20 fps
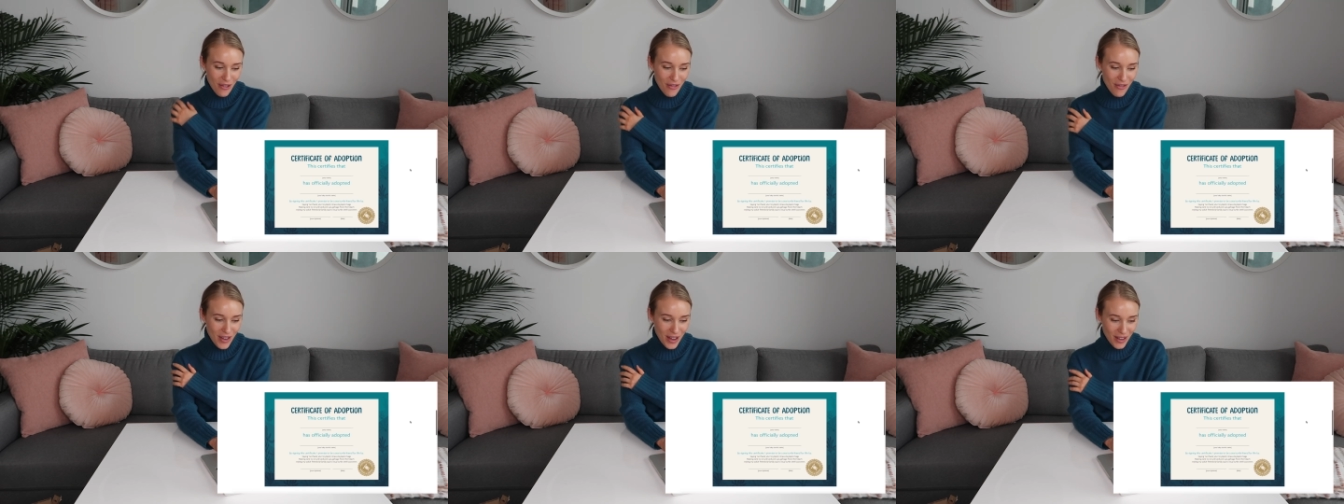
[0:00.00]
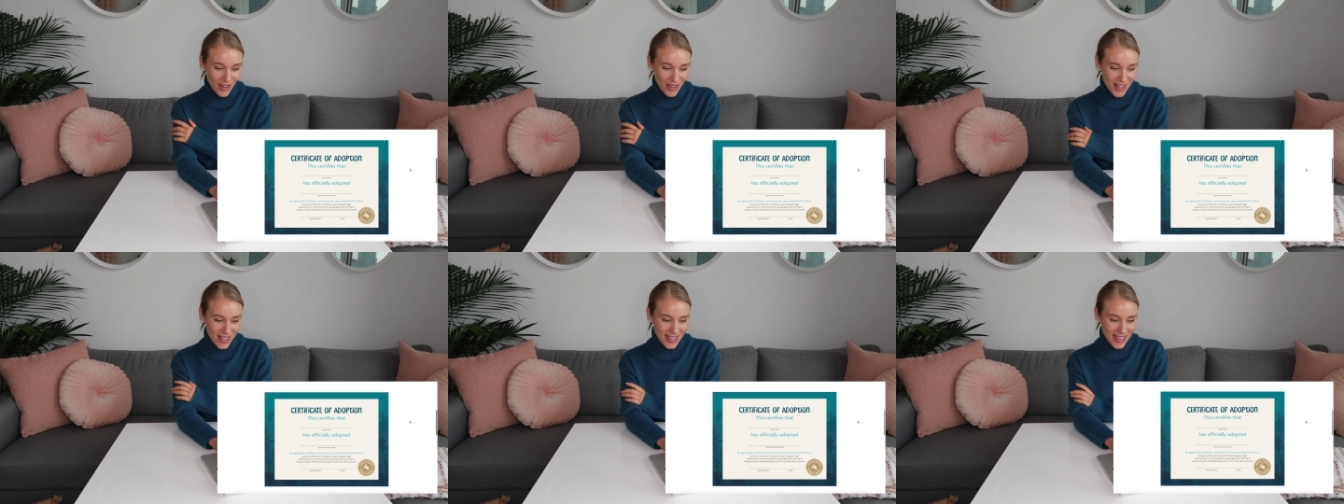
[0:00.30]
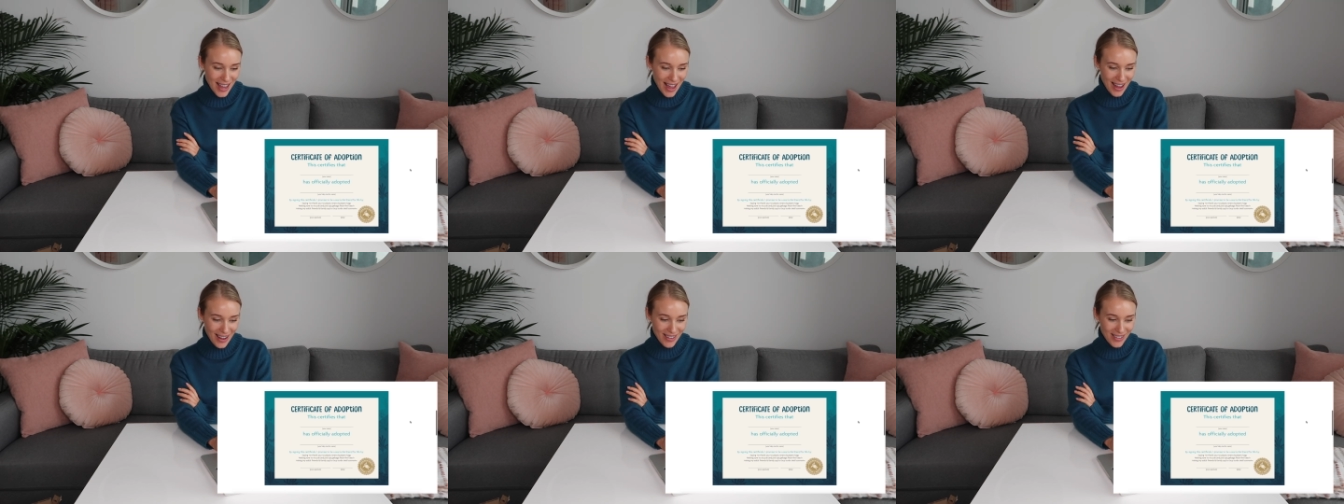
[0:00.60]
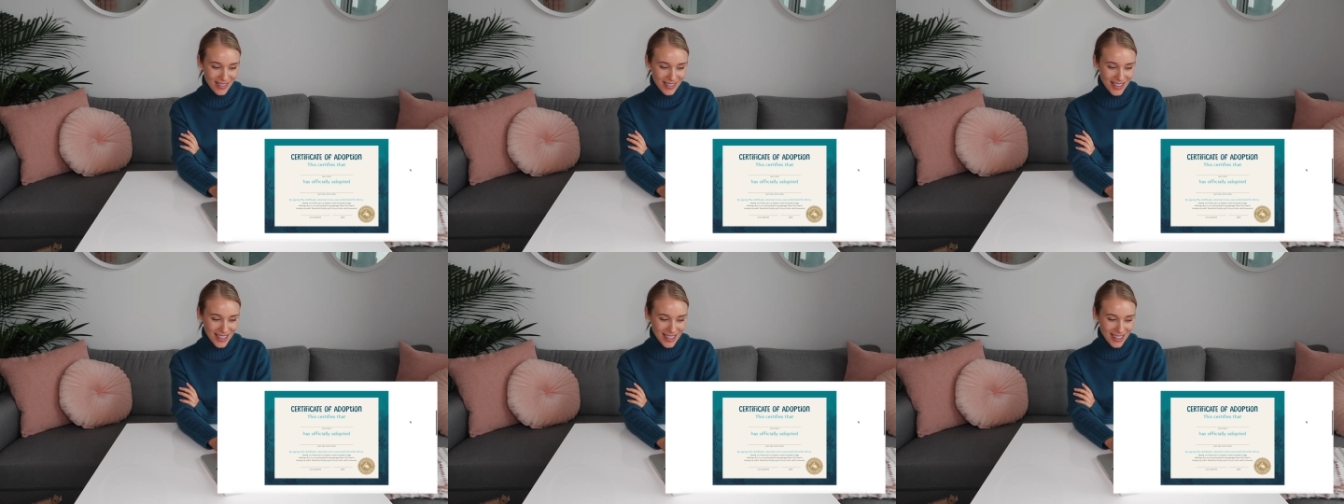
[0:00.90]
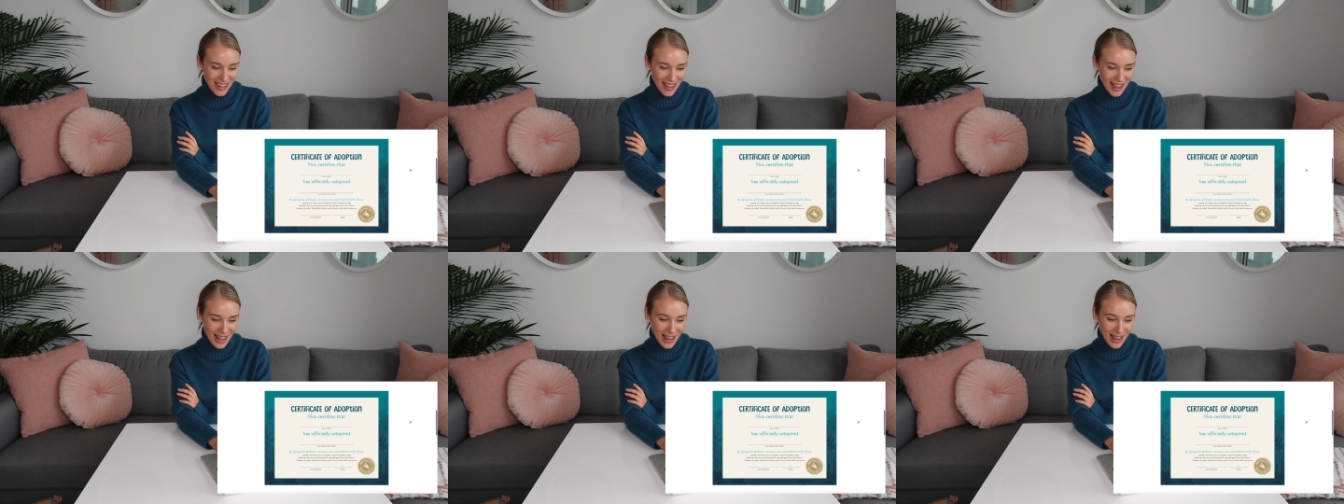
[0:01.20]
fill this out,
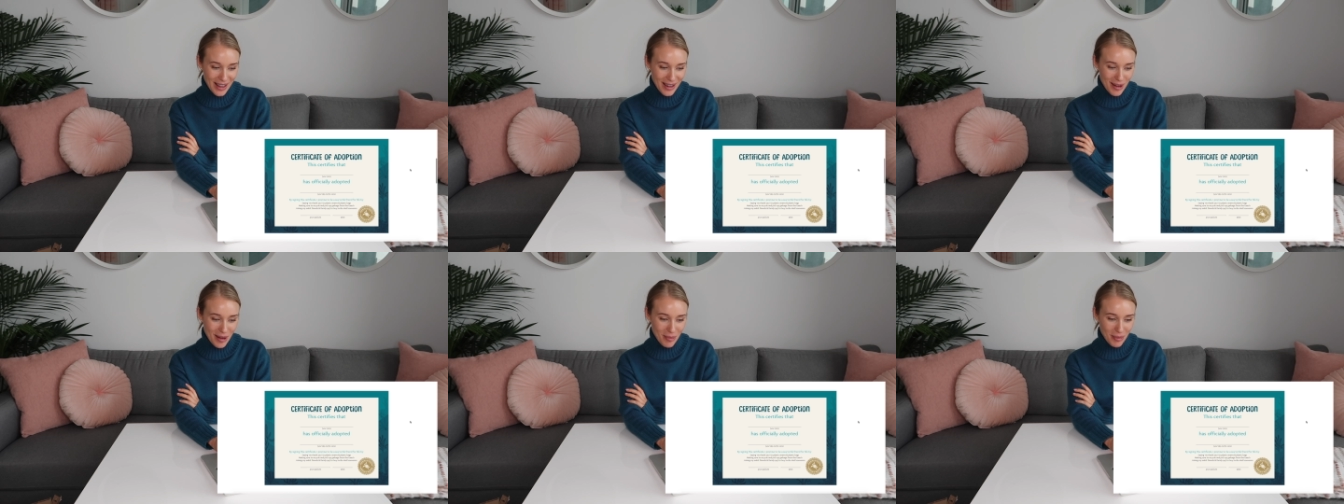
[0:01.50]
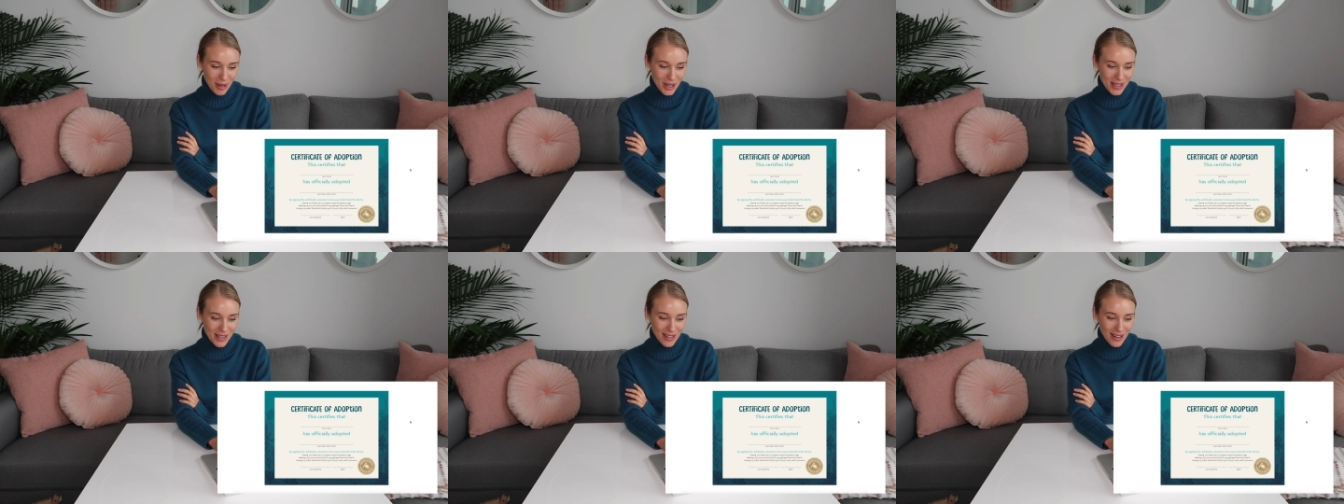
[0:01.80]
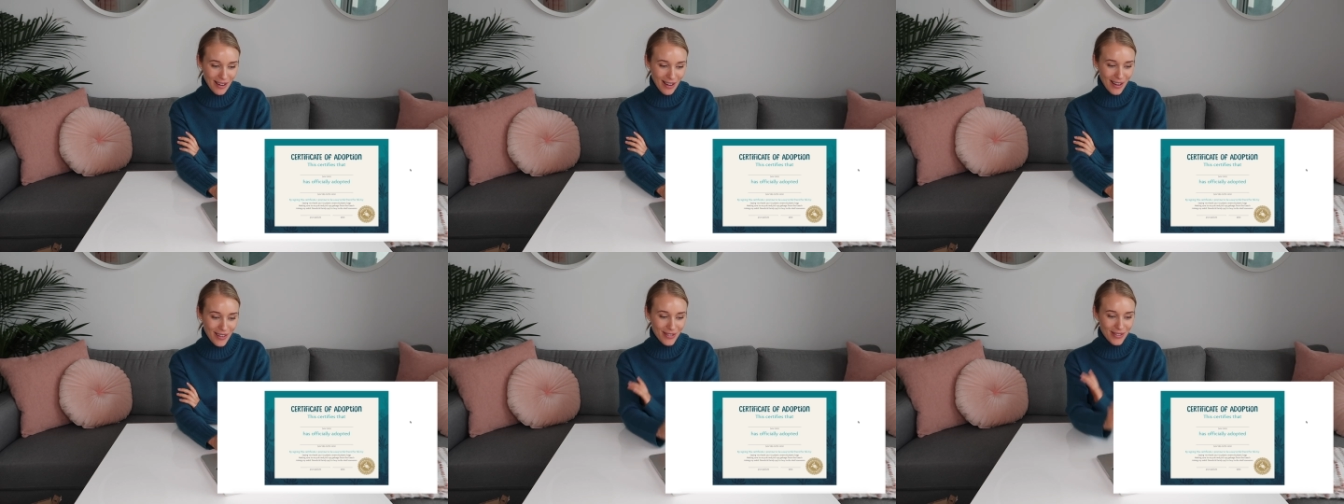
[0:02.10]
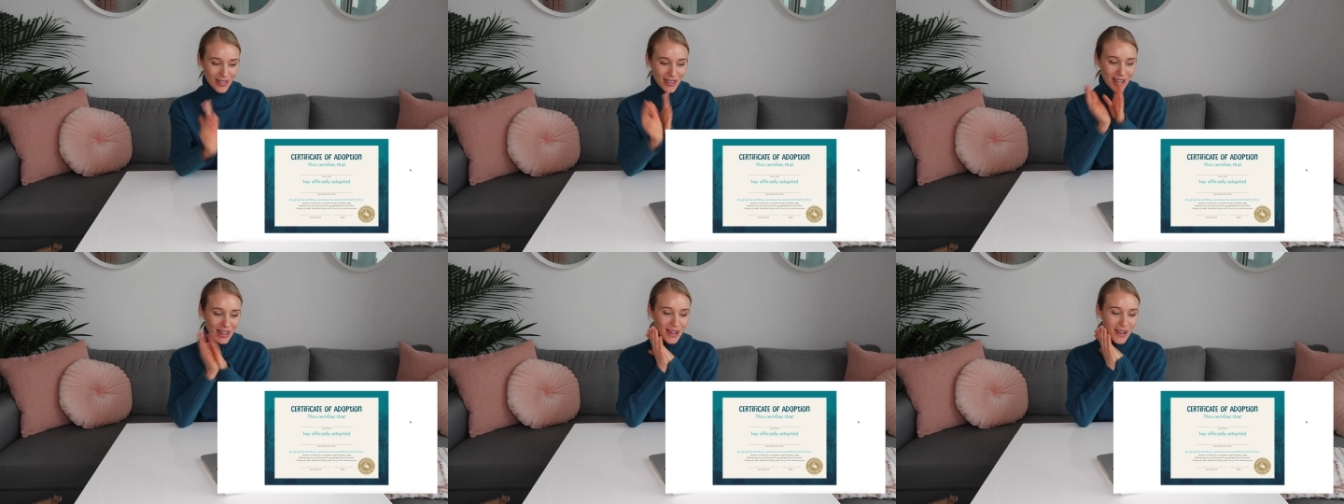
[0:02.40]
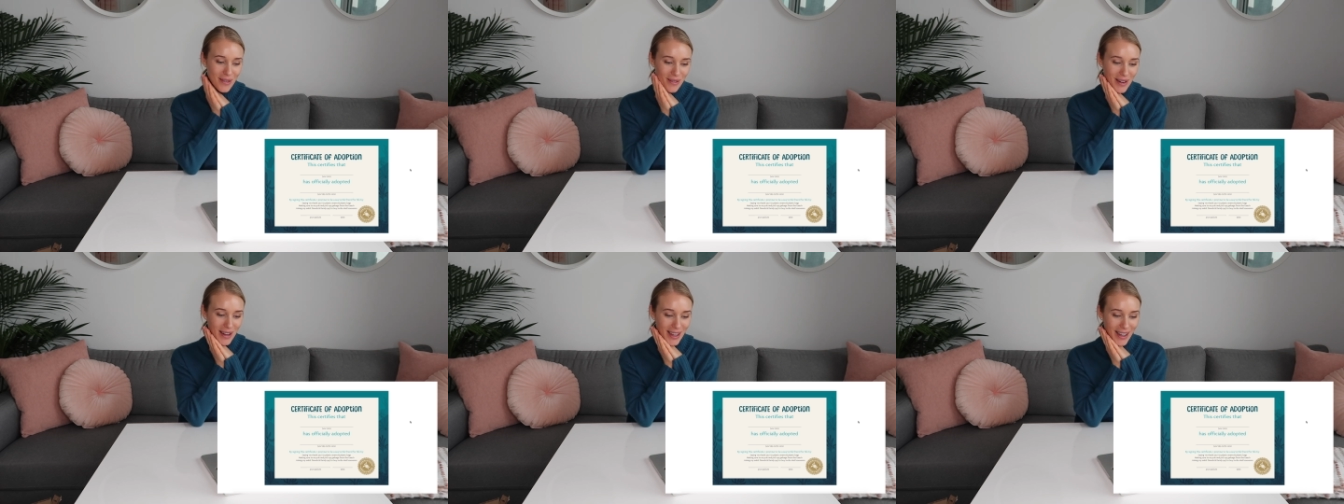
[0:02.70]
and print it off
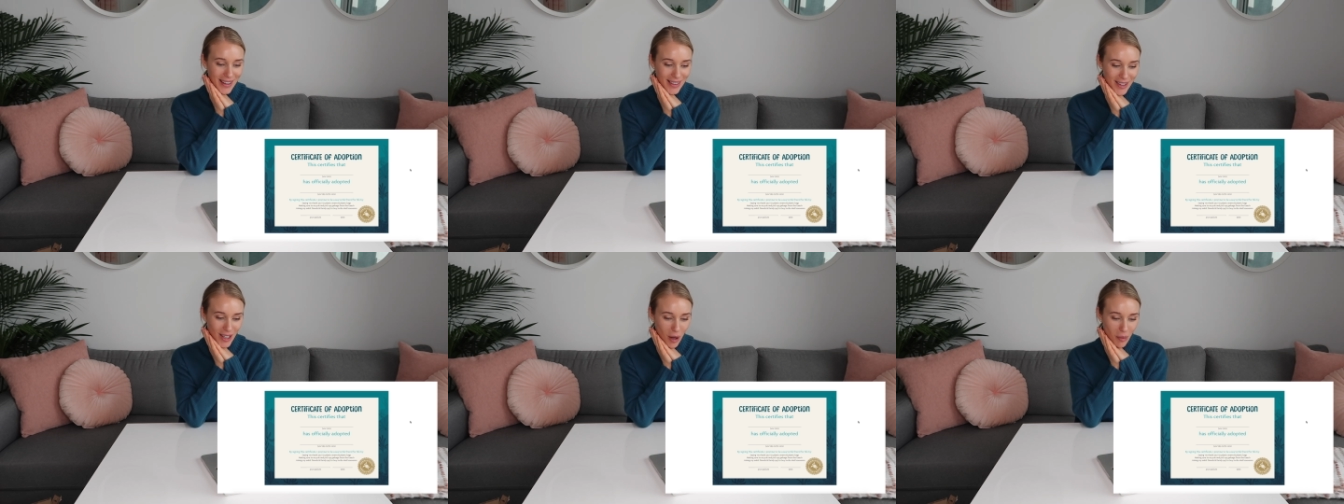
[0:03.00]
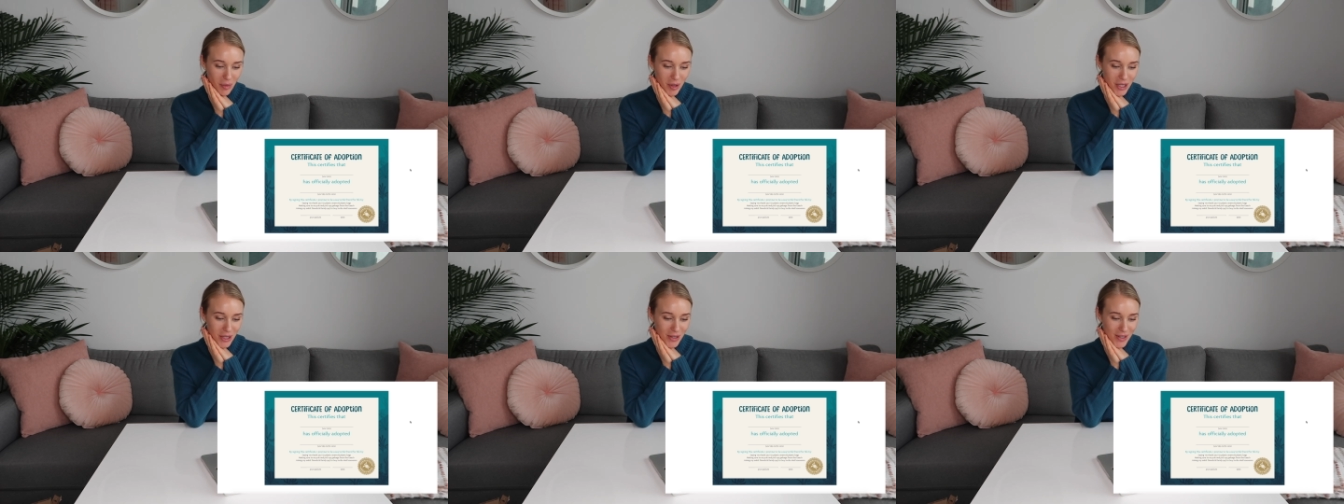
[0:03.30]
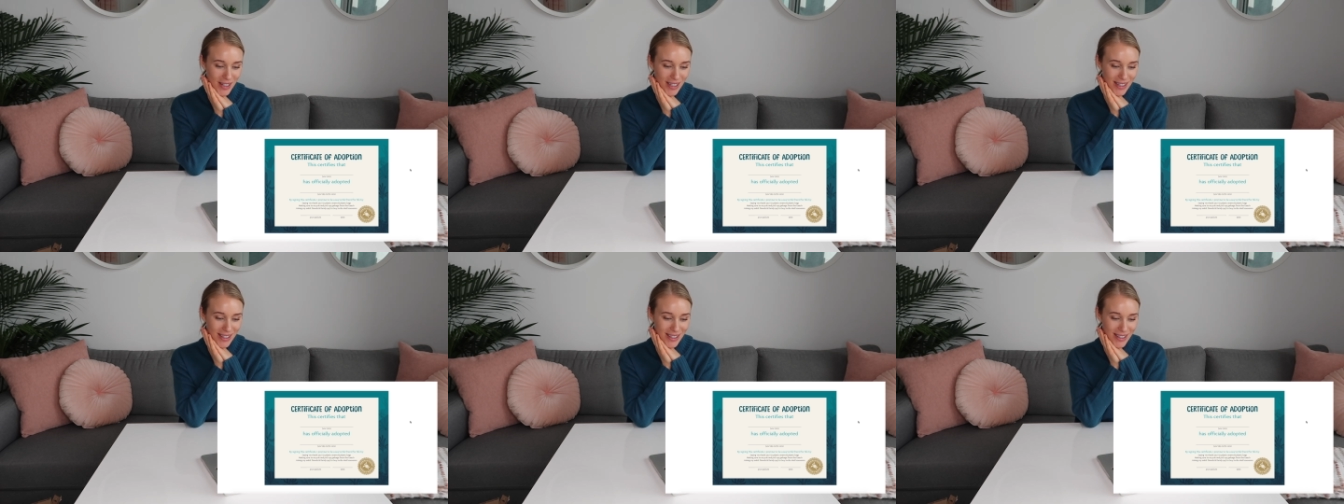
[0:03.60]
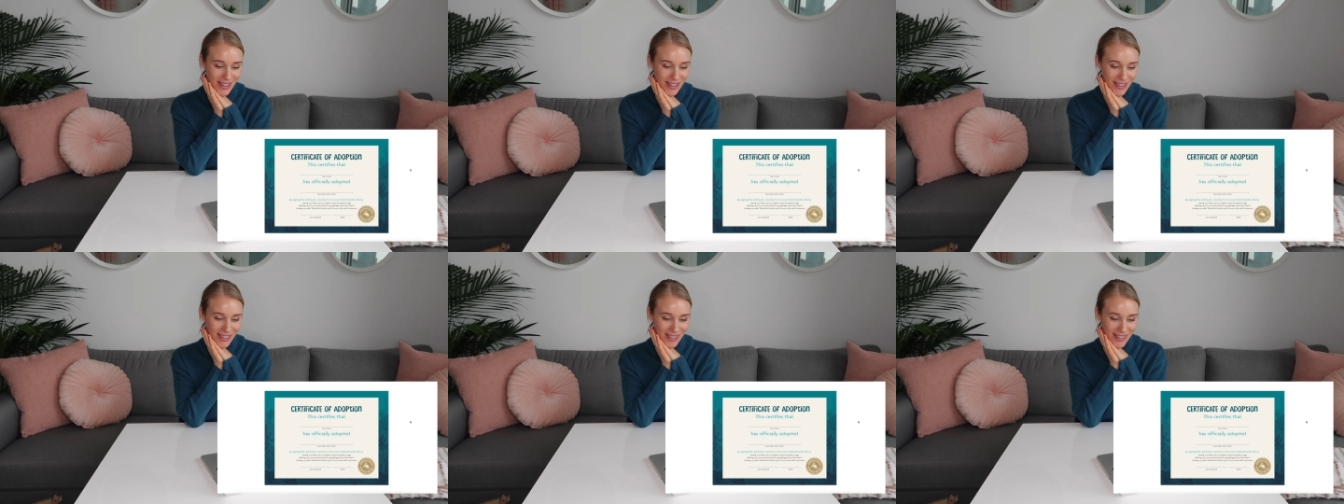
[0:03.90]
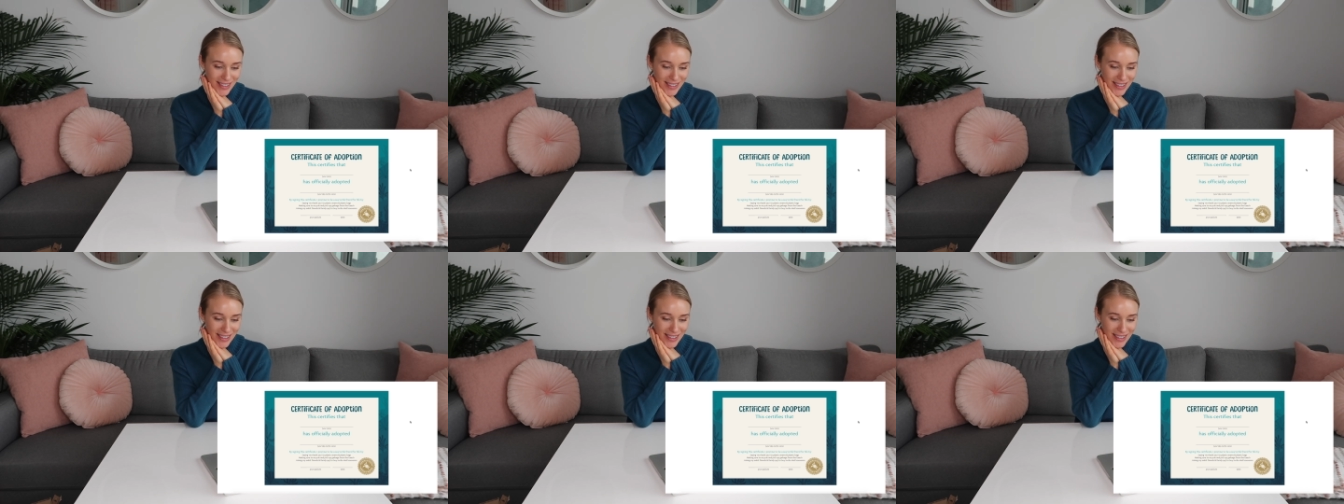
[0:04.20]
when I get the opportunity to.